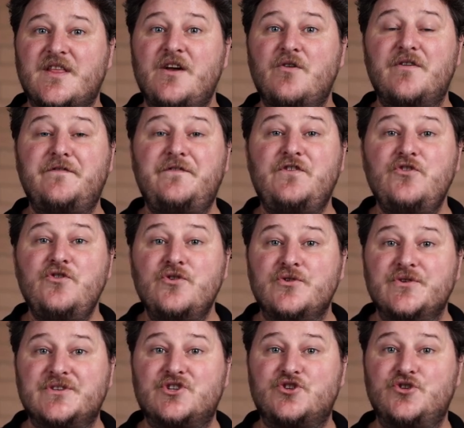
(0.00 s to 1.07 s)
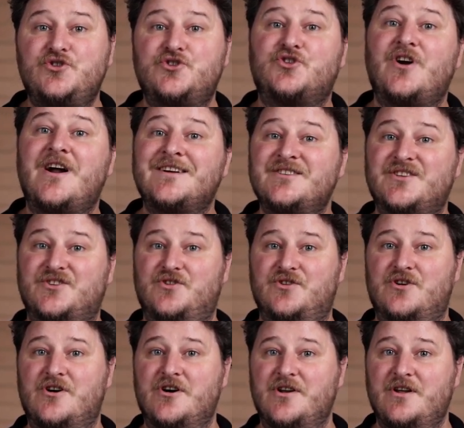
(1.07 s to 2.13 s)
they refuse to trust
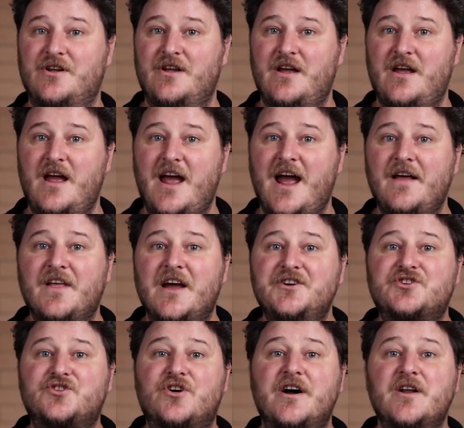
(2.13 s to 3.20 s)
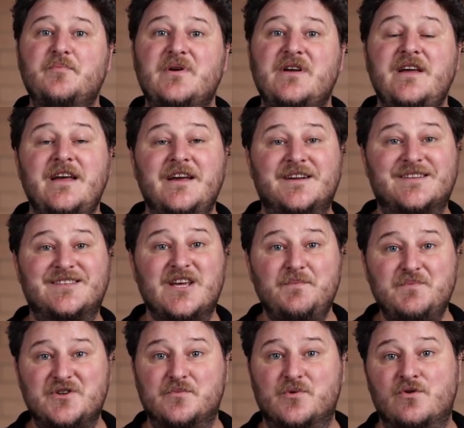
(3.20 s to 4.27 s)
God, and they try to be
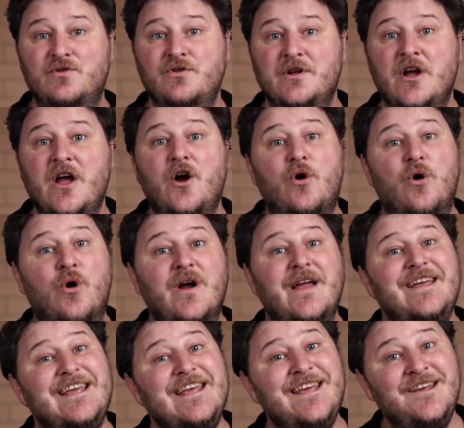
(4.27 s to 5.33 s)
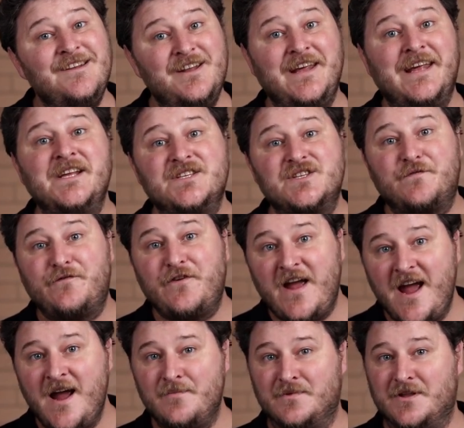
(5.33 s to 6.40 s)
acceptable or in his
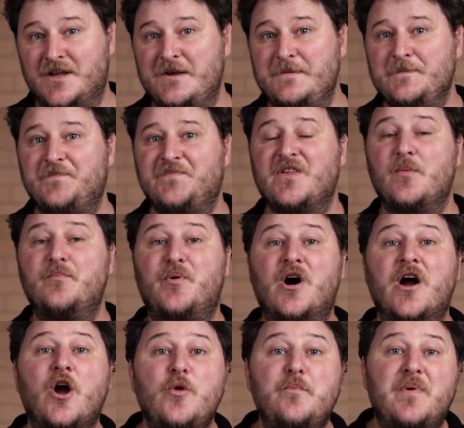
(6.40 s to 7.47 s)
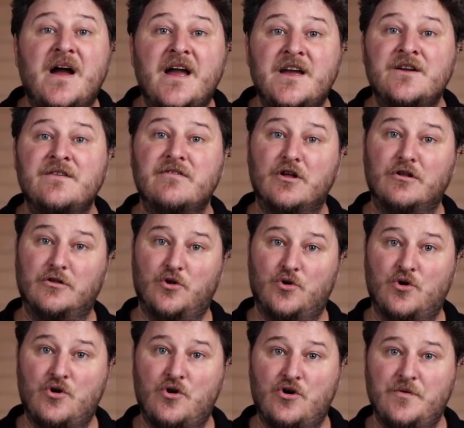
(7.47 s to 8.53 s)
family by obeying the
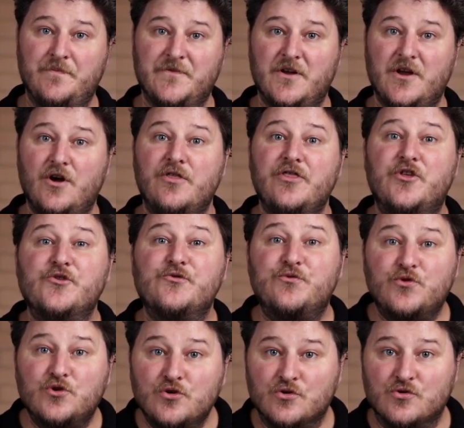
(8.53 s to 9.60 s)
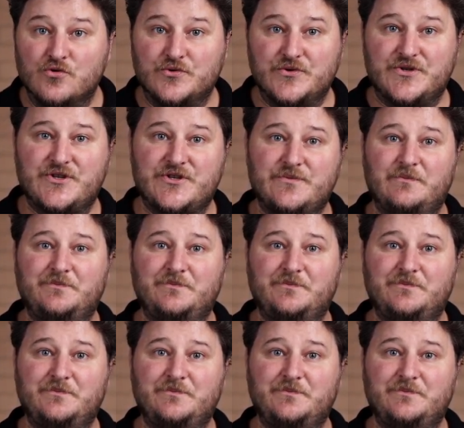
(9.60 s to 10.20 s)
law, the rules.